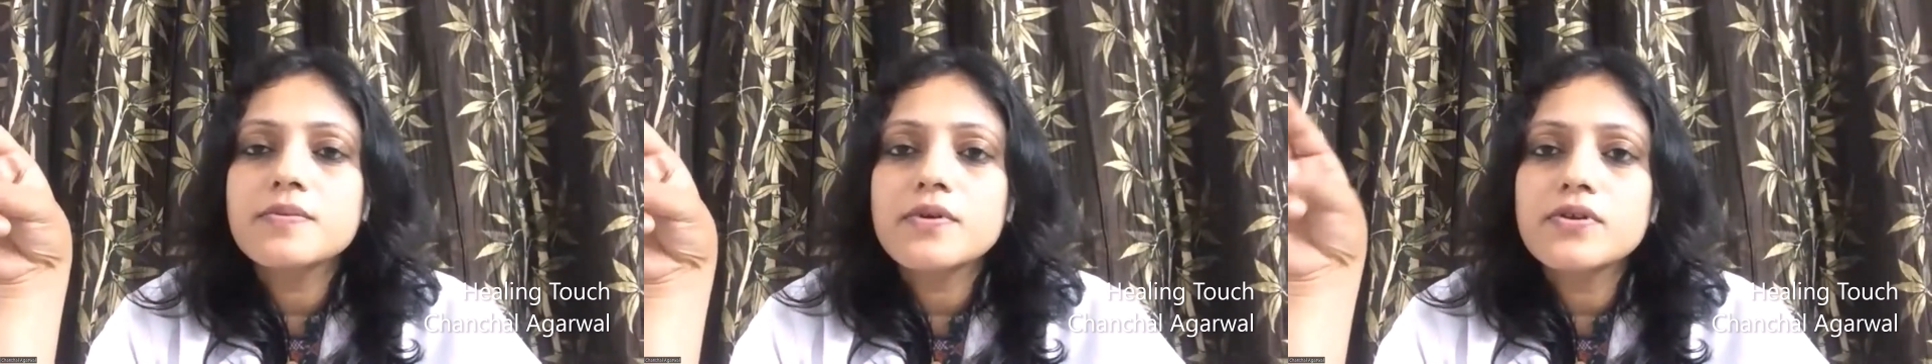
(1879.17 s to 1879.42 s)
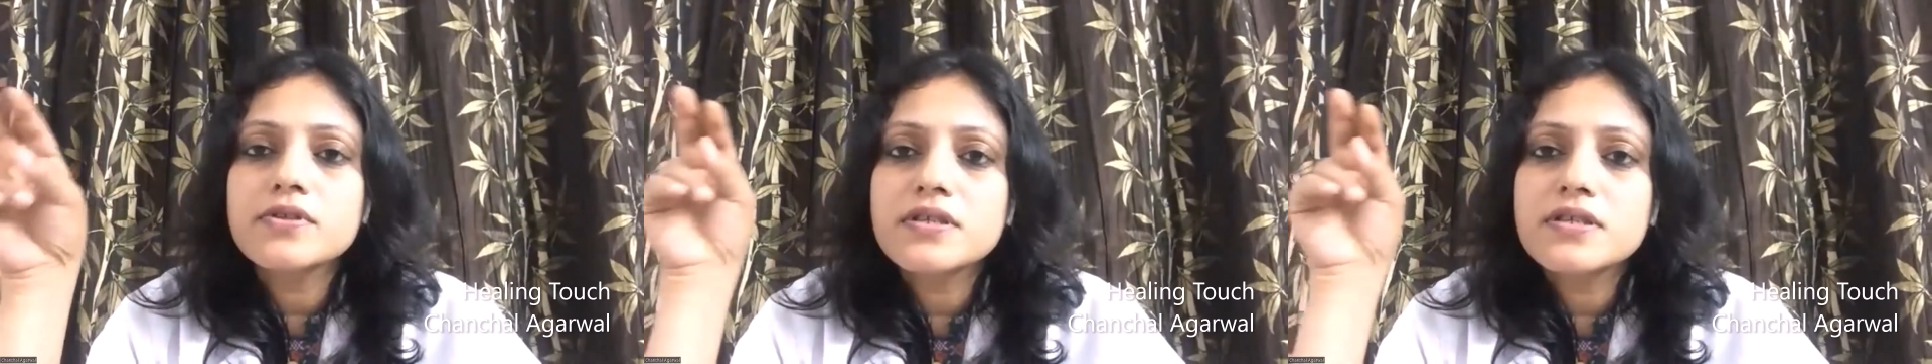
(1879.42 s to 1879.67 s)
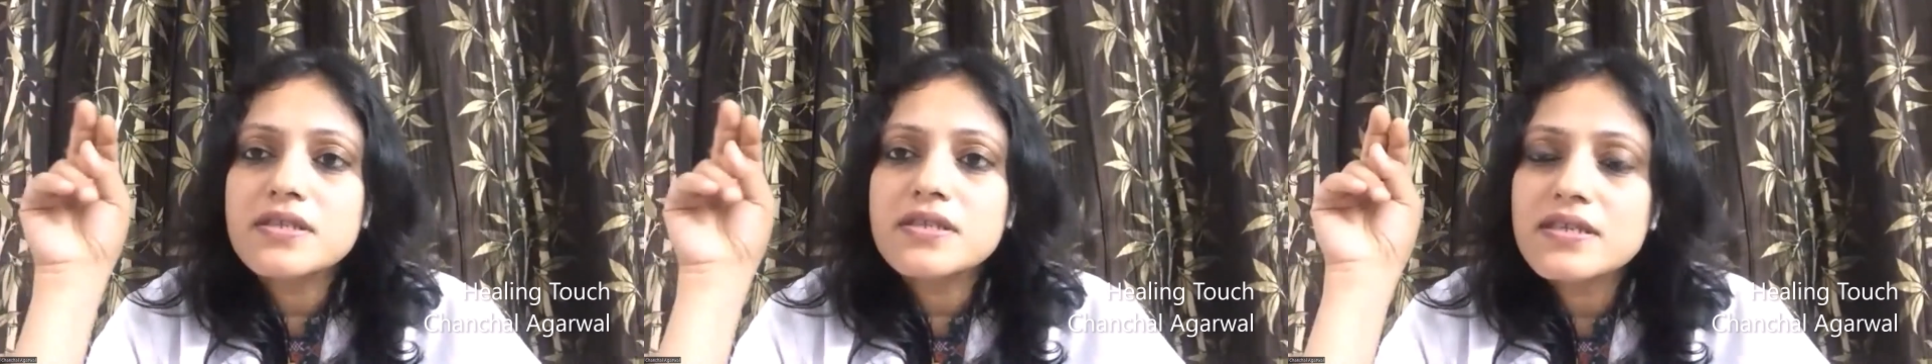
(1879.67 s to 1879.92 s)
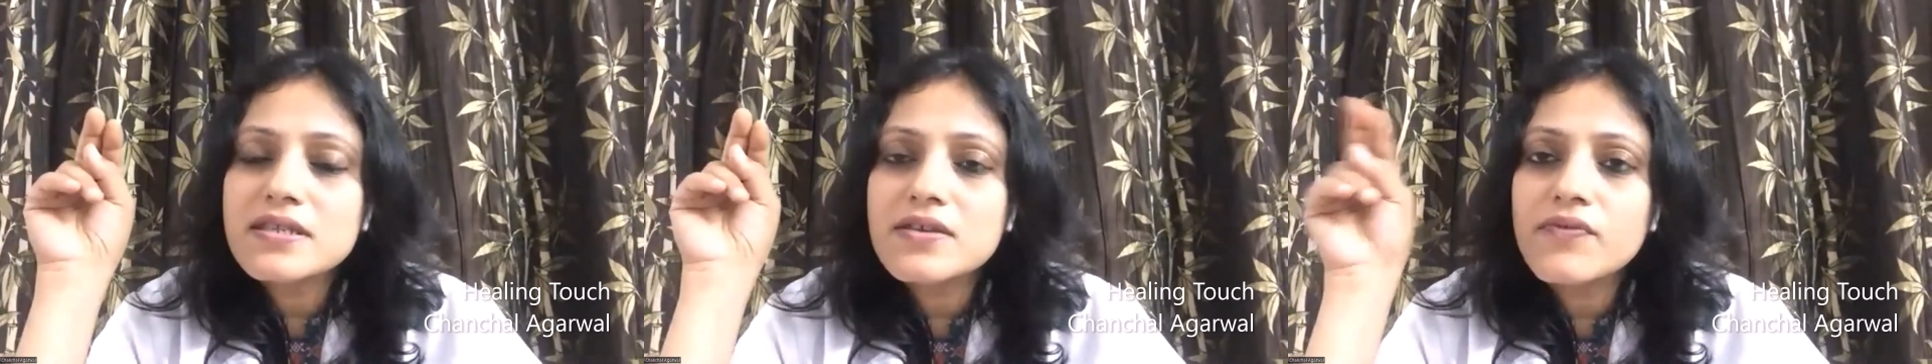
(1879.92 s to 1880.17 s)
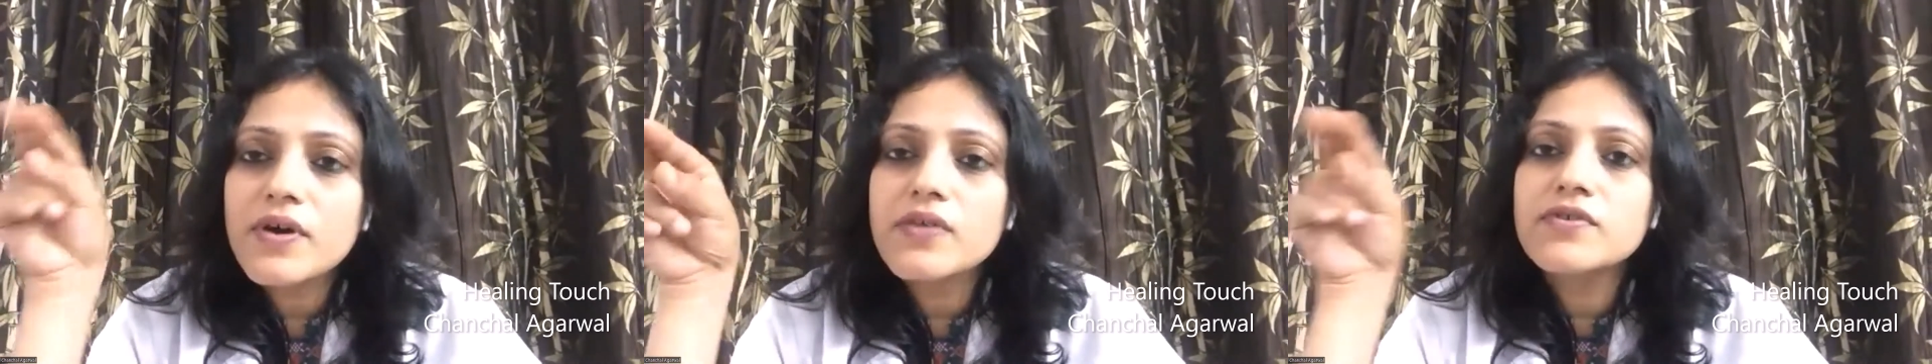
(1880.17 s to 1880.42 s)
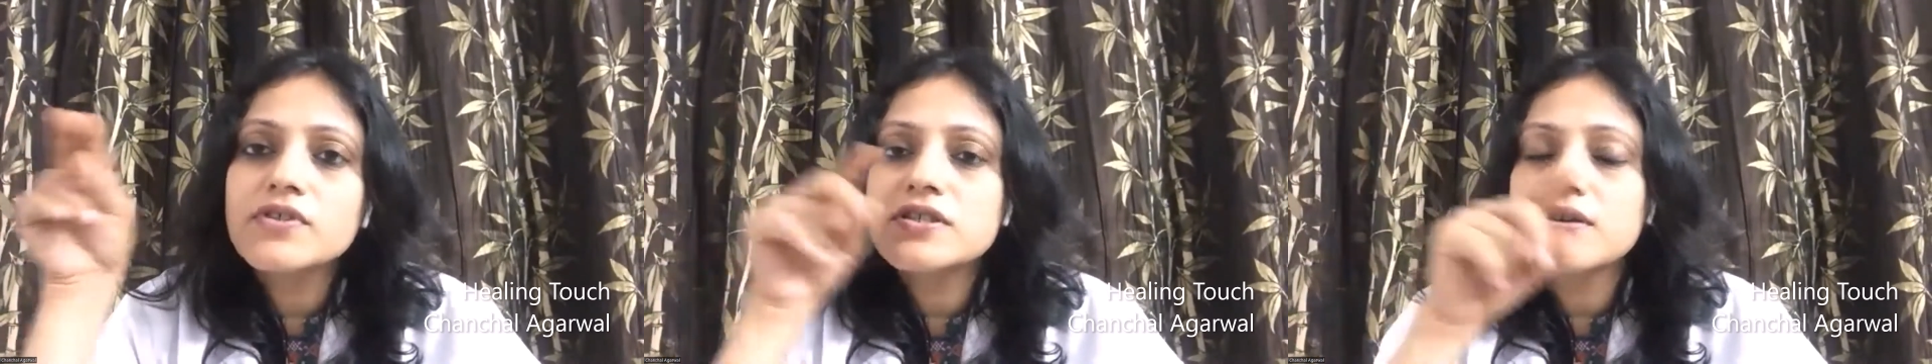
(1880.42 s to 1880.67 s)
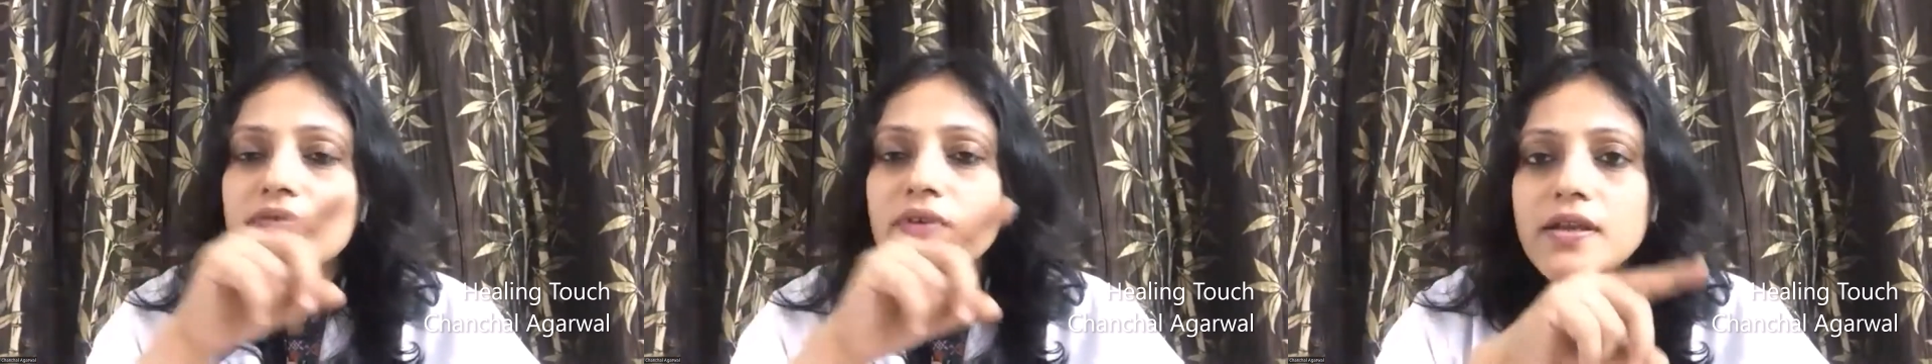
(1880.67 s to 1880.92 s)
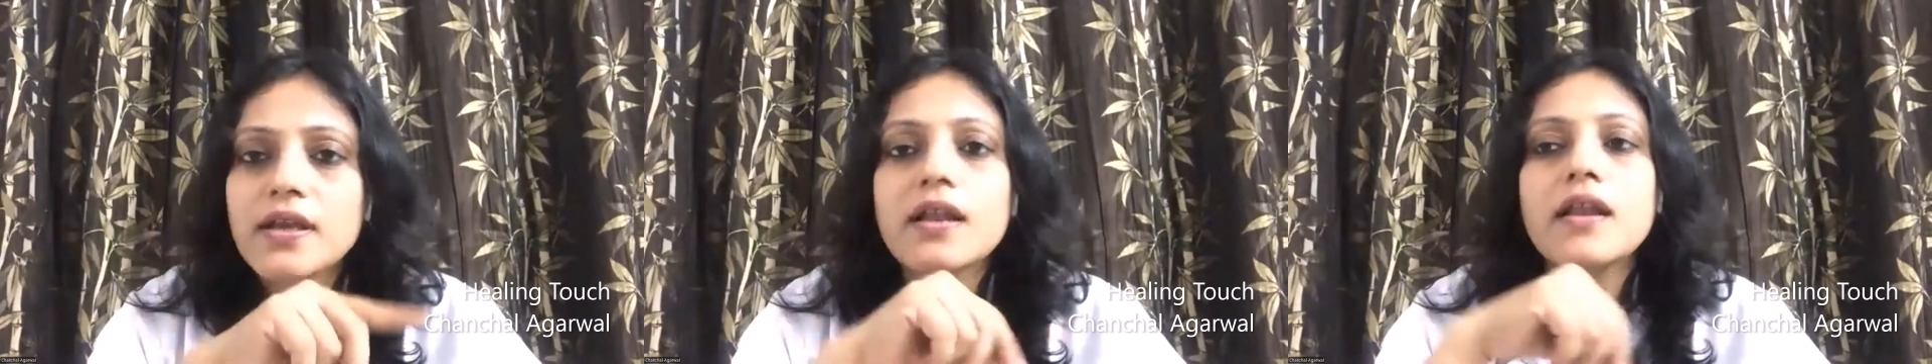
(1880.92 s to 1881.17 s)
because this is the one which is
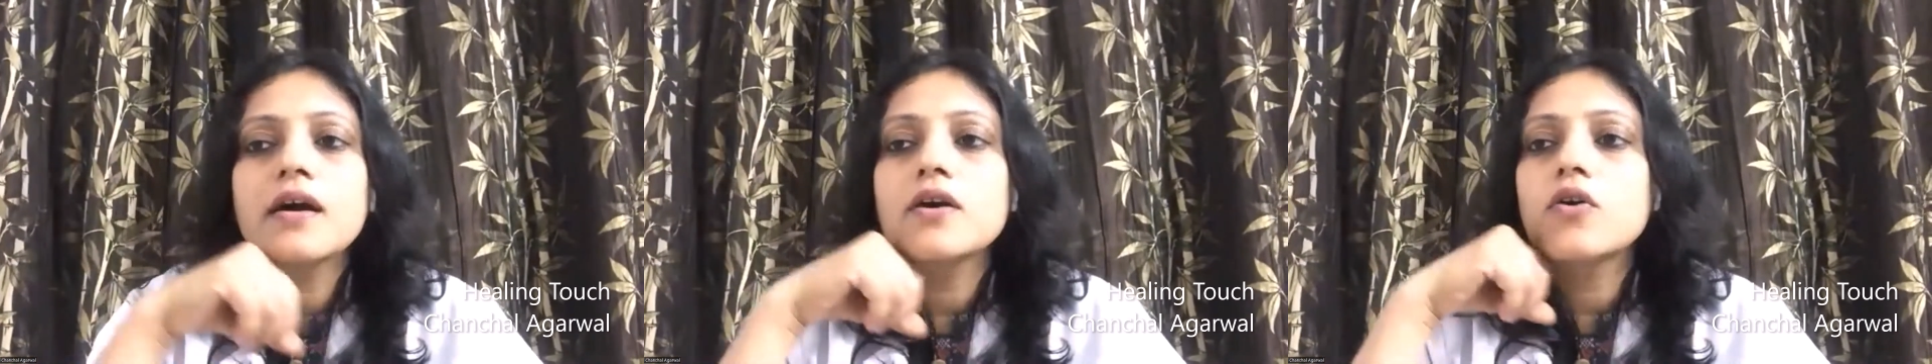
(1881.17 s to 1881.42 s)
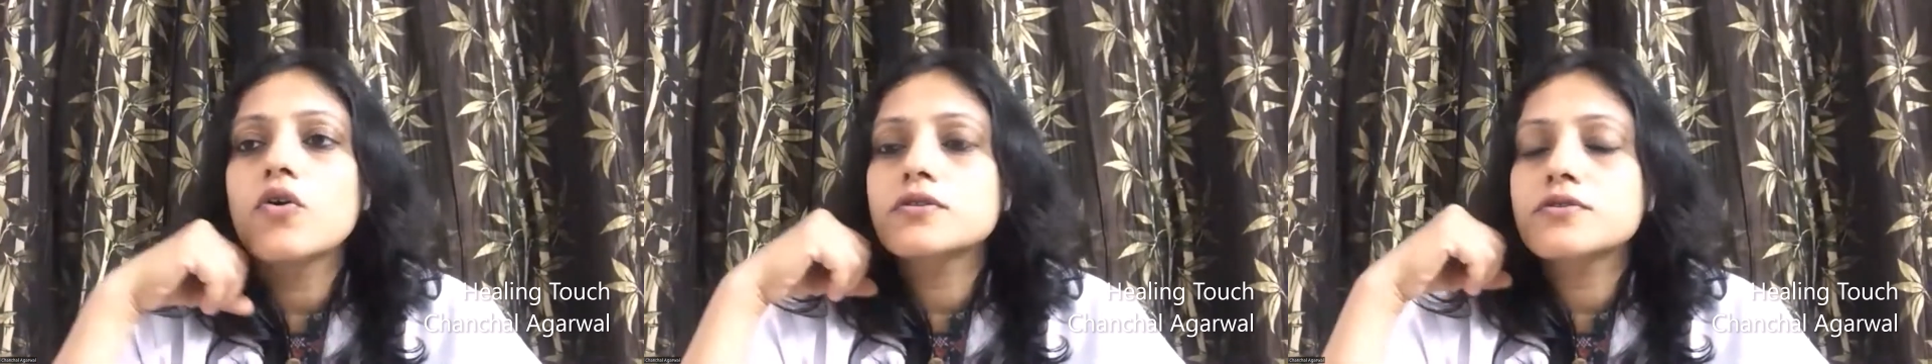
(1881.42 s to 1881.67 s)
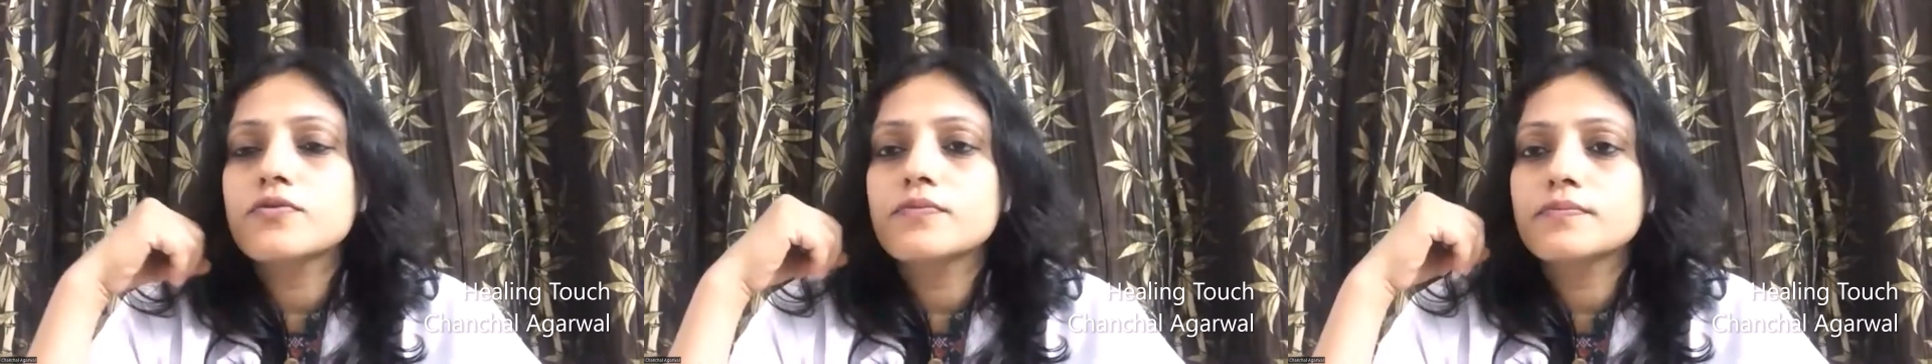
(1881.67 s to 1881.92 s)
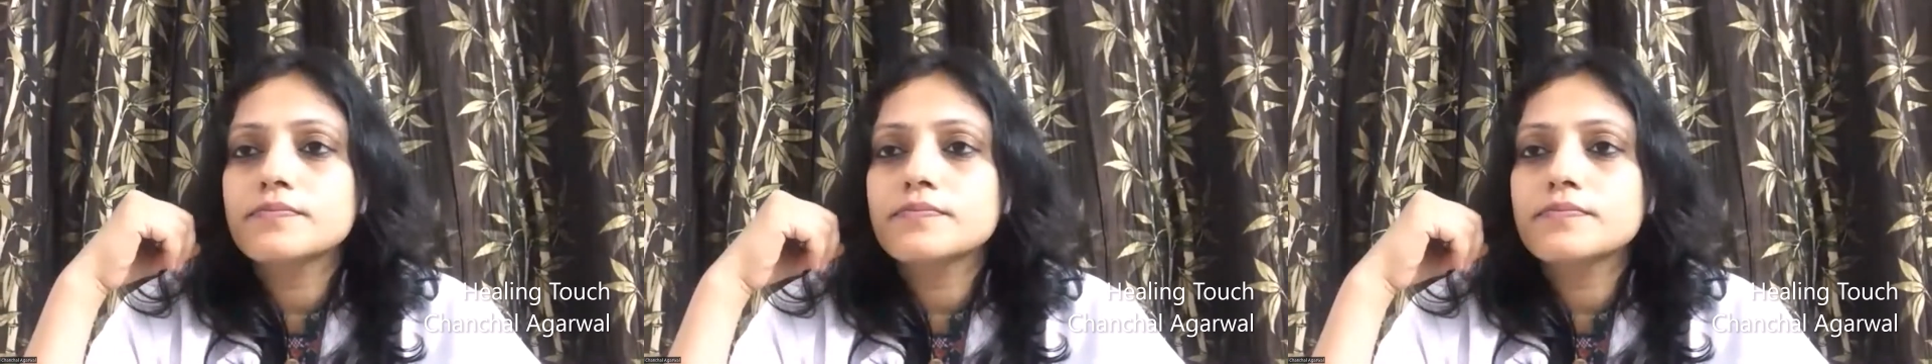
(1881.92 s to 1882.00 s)
affecting lung also.